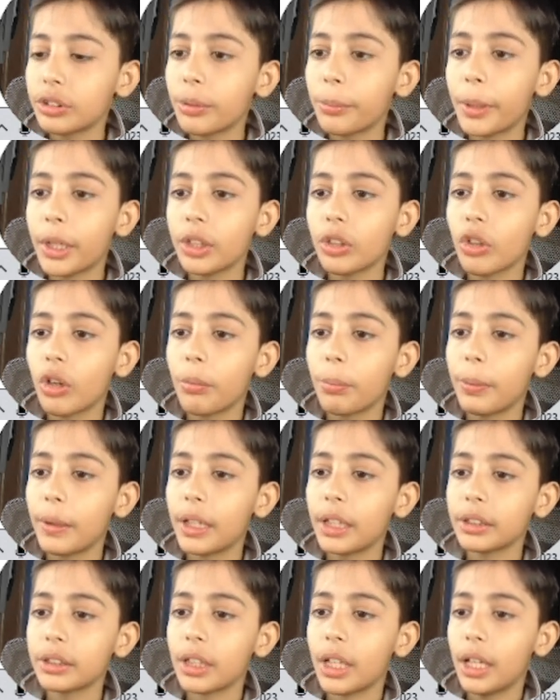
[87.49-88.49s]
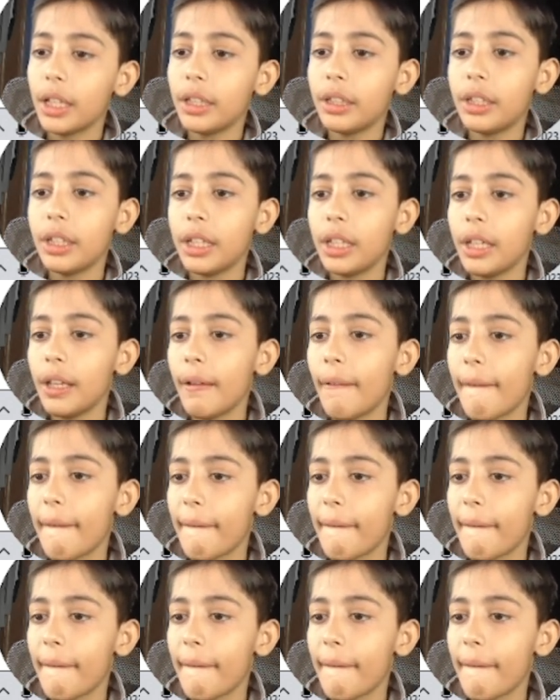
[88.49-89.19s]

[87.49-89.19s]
So my topic is ID